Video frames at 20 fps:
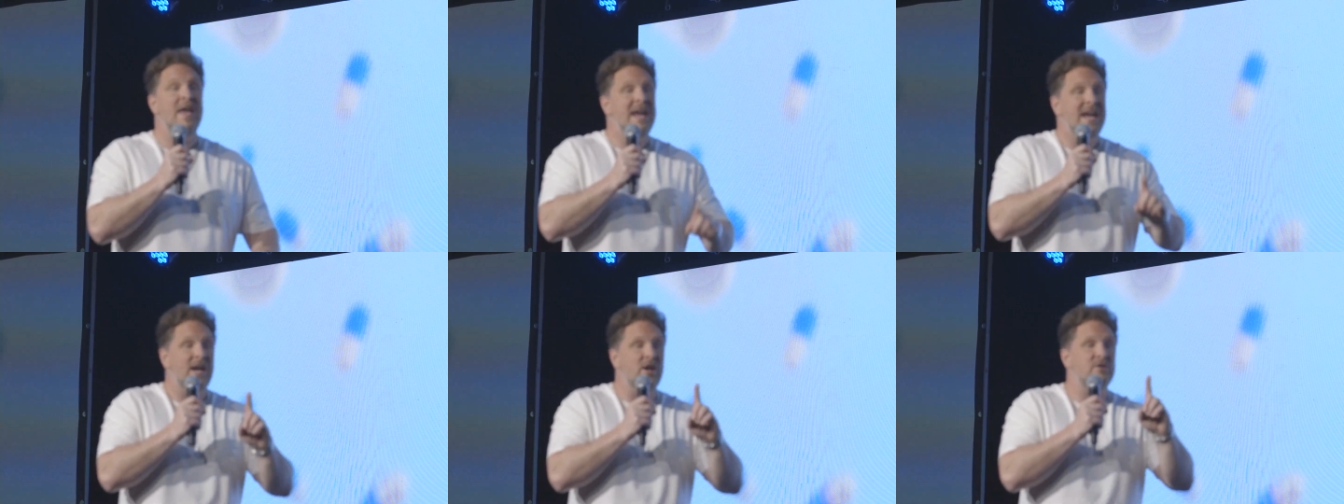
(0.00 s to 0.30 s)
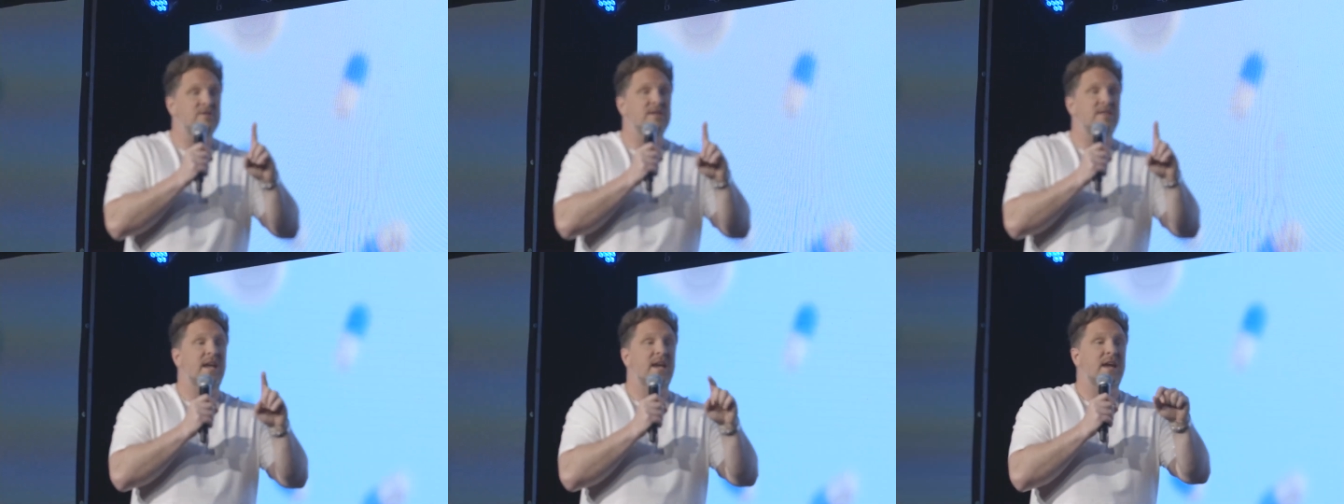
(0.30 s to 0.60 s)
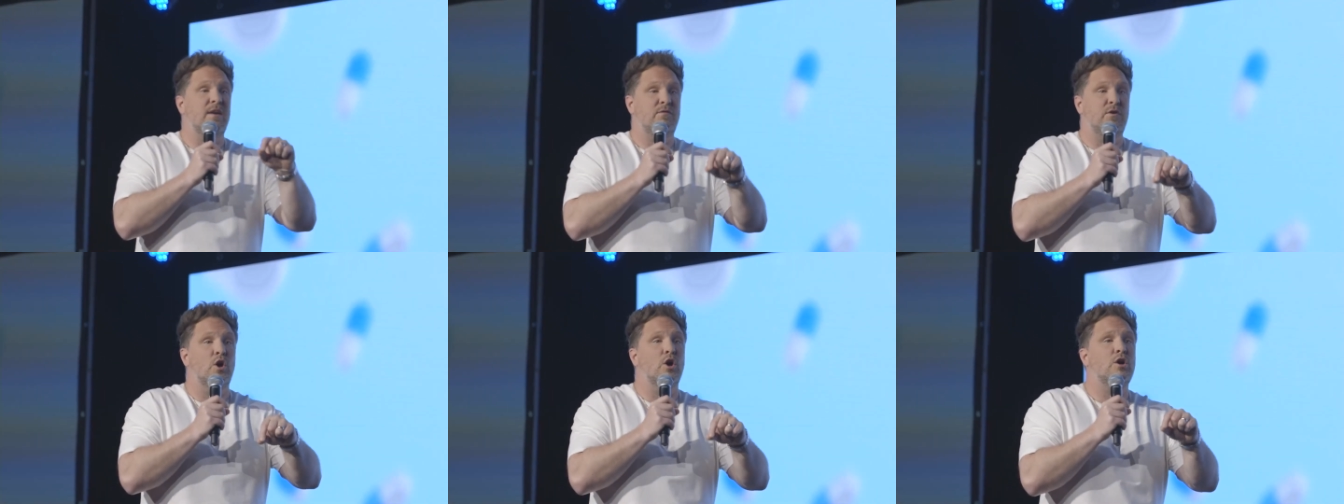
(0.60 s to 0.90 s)
Here's the thing
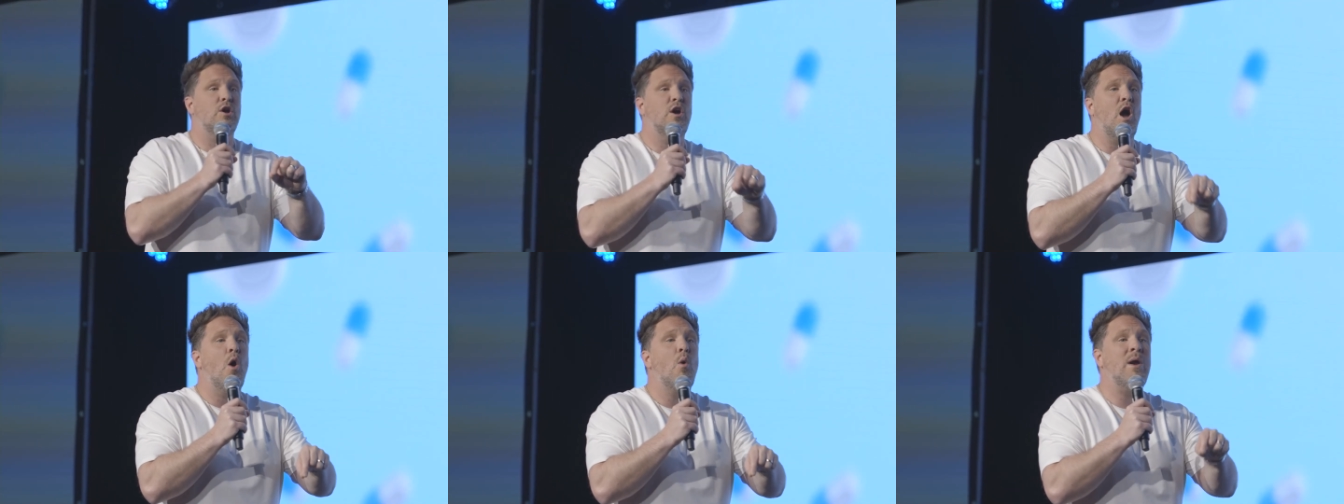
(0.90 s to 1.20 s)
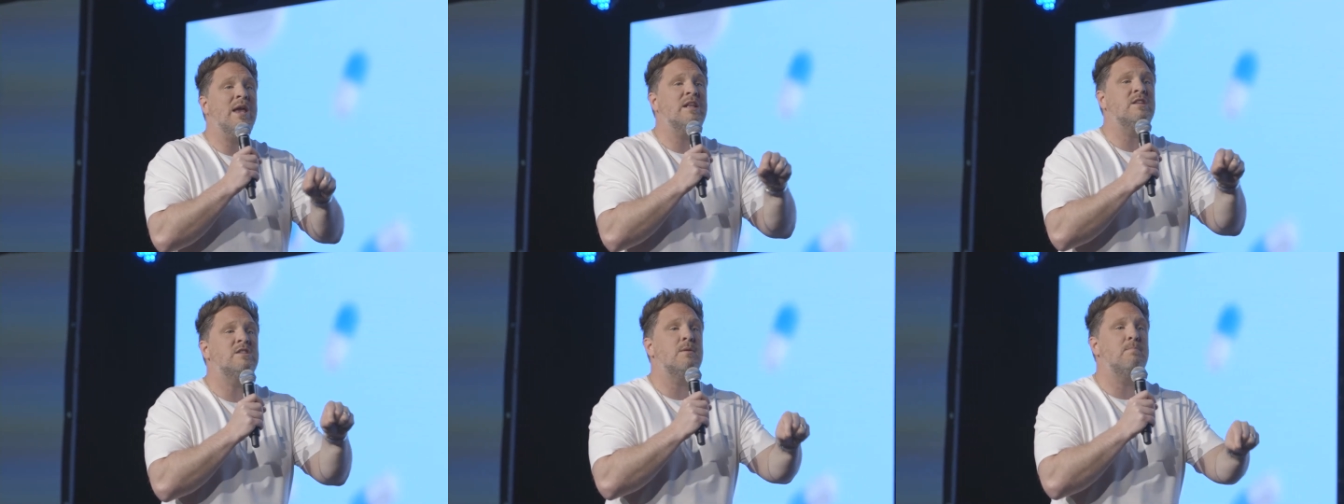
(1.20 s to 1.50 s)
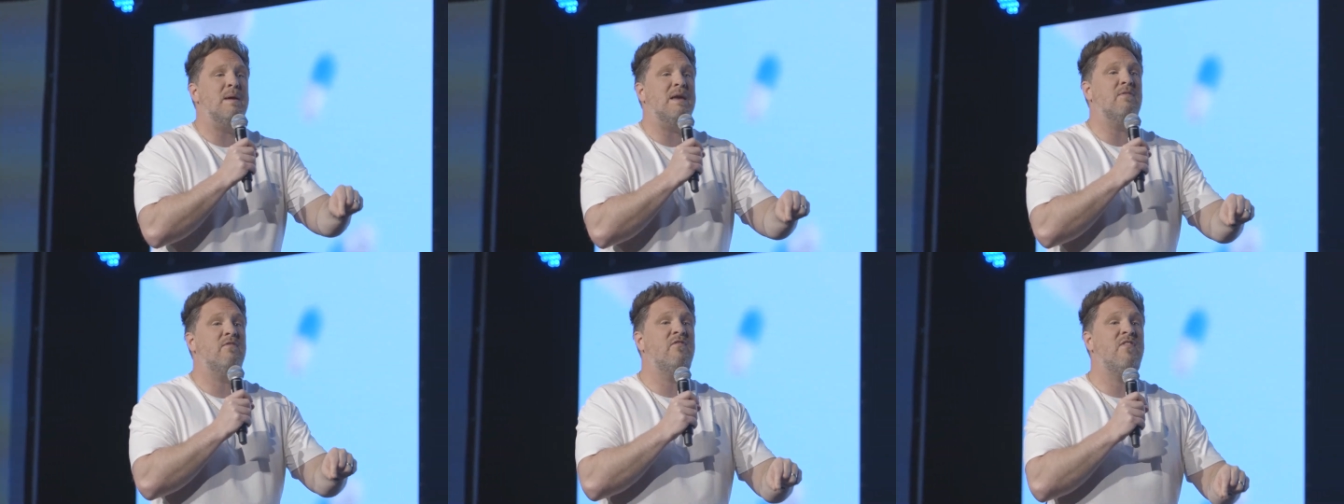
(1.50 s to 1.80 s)
if you're going to
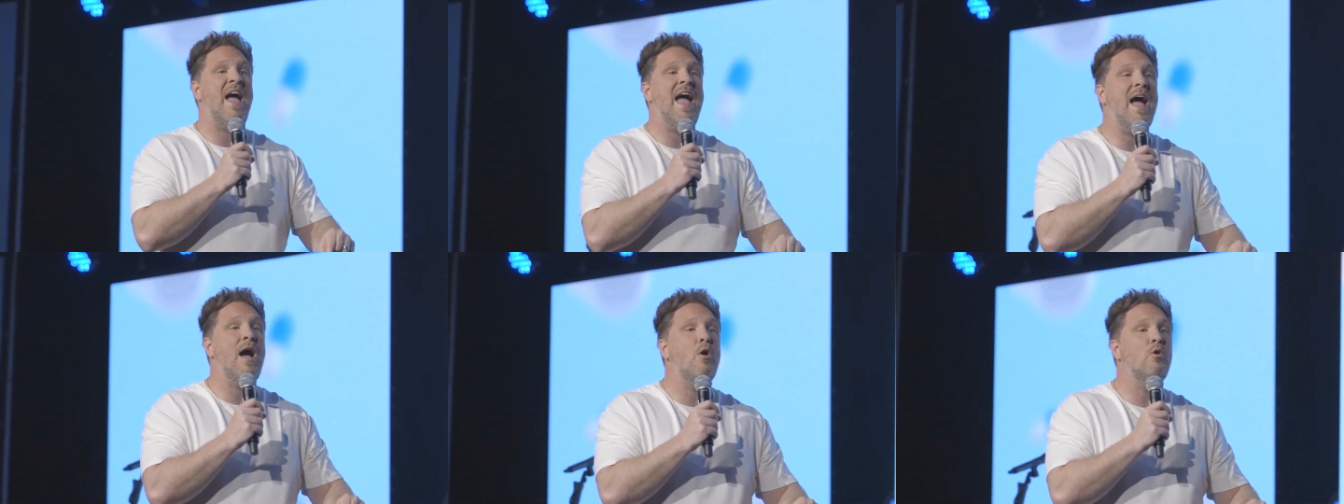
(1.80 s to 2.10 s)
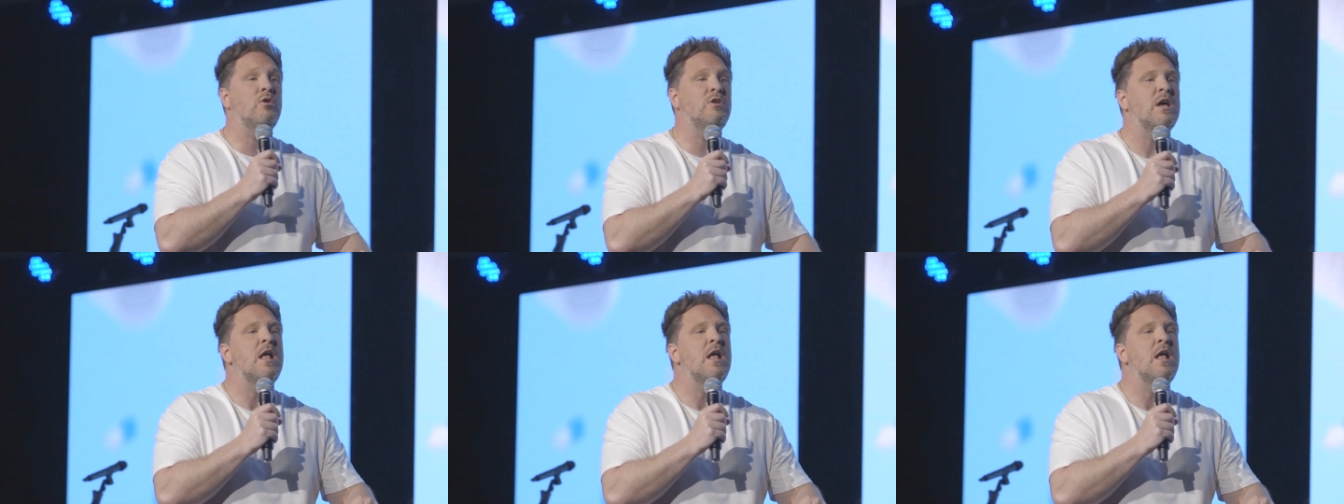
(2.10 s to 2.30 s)
be found,